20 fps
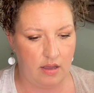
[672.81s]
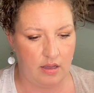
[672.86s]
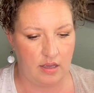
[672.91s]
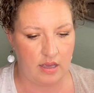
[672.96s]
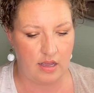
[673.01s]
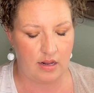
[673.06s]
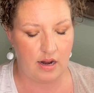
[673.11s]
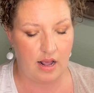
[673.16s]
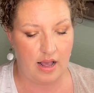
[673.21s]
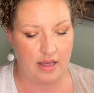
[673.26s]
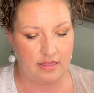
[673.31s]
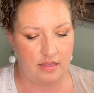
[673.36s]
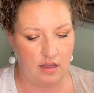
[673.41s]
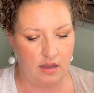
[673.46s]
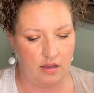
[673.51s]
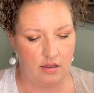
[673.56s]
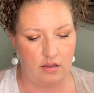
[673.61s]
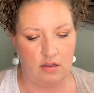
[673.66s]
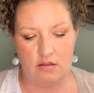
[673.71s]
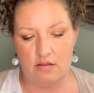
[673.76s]
again I
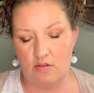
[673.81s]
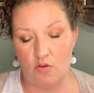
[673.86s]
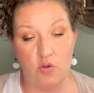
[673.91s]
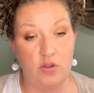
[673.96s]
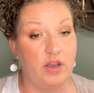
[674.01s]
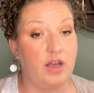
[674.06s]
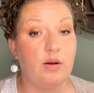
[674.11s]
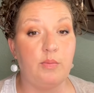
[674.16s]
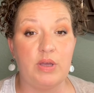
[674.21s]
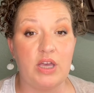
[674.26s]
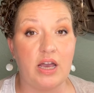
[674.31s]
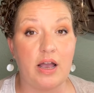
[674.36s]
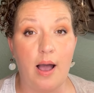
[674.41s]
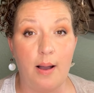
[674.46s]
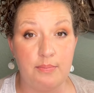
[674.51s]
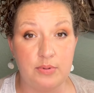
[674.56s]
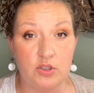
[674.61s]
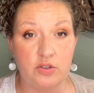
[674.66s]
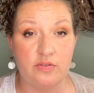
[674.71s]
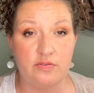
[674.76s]
think it's only going to be a
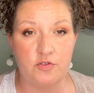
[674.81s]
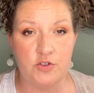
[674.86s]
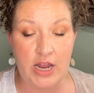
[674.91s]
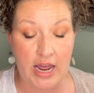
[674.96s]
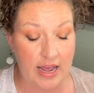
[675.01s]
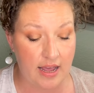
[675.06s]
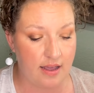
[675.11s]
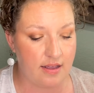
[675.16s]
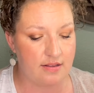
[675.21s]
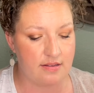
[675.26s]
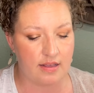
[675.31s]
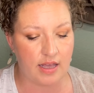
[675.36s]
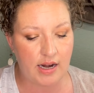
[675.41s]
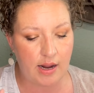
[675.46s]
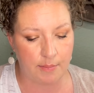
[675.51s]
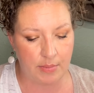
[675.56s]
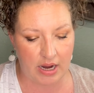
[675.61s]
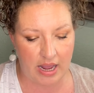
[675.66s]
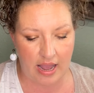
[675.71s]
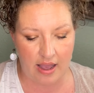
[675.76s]
couple of days and
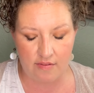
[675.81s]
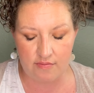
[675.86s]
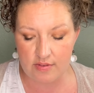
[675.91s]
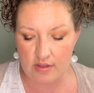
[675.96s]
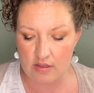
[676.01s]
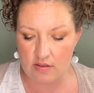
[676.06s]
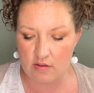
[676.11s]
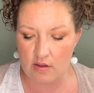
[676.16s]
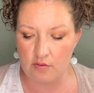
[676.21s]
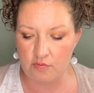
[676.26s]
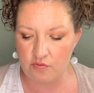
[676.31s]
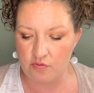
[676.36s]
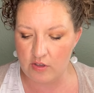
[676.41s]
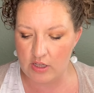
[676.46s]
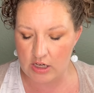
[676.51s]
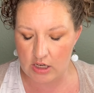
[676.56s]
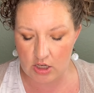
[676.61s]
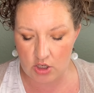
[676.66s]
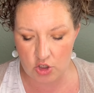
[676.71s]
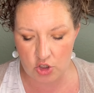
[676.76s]
I'm going to have this
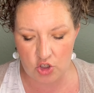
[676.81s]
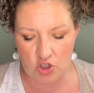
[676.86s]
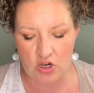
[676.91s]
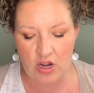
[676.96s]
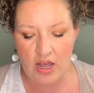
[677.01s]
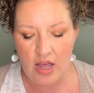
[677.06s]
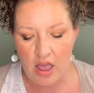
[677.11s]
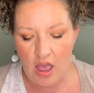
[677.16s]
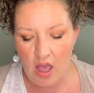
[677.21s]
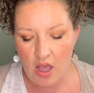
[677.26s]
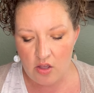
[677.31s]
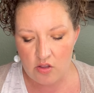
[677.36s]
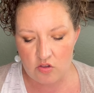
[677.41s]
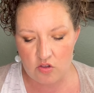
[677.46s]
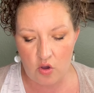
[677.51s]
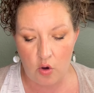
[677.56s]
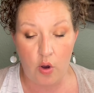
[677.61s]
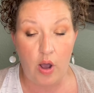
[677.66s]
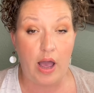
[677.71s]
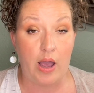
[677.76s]
finished
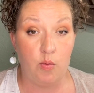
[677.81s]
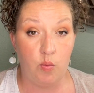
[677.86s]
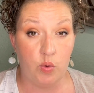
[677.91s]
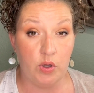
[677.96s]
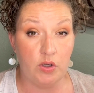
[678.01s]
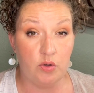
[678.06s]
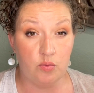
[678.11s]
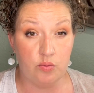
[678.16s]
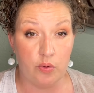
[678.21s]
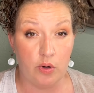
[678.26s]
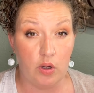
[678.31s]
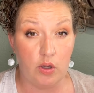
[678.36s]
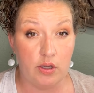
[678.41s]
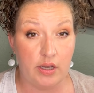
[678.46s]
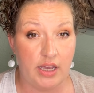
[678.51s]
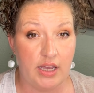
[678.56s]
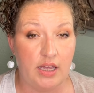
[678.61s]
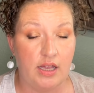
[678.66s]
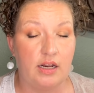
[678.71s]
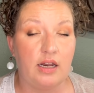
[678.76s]
so I will roll
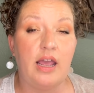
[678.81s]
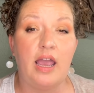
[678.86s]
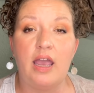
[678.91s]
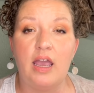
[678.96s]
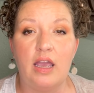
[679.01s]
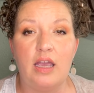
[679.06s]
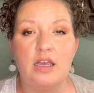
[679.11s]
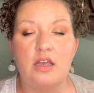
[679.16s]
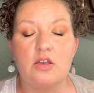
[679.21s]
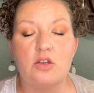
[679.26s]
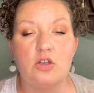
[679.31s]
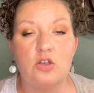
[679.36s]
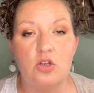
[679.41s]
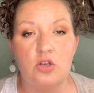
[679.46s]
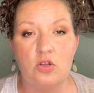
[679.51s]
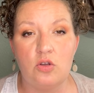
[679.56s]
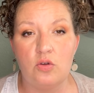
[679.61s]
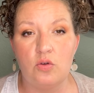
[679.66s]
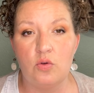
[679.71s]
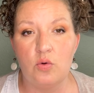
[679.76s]
in a
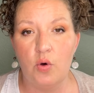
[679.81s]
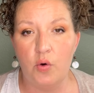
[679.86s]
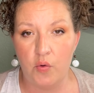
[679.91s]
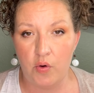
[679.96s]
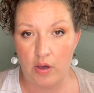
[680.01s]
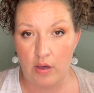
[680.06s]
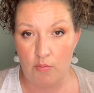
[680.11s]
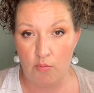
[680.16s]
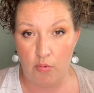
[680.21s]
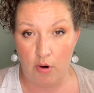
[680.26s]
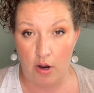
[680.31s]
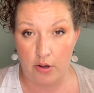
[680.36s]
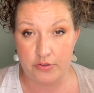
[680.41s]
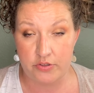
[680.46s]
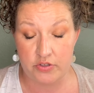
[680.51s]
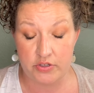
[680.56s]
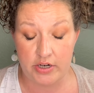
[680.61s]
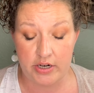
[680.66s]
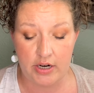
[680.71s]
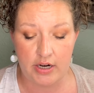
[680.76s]
new cream
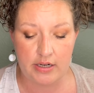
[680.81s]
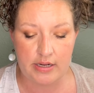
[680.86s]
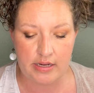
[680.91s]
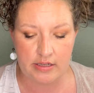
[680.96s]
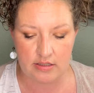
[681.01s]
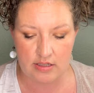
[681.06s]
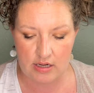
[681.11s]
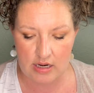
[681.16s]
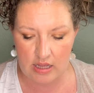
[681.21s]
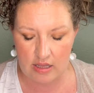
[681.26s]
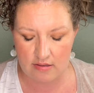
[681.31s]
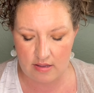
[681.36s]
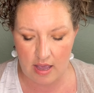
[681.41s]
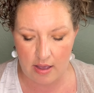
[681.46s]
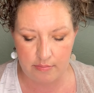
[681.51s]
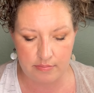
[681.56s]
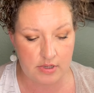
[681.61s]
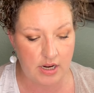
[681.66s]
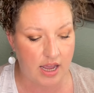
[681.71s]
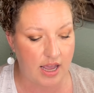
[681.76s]
bronzer in today's
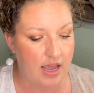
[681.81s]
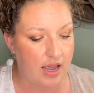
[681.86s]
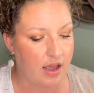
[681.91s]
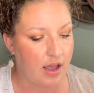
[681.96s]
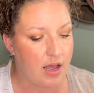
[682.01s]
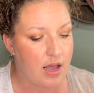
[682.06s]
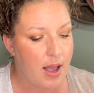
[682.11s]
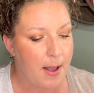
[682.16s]
update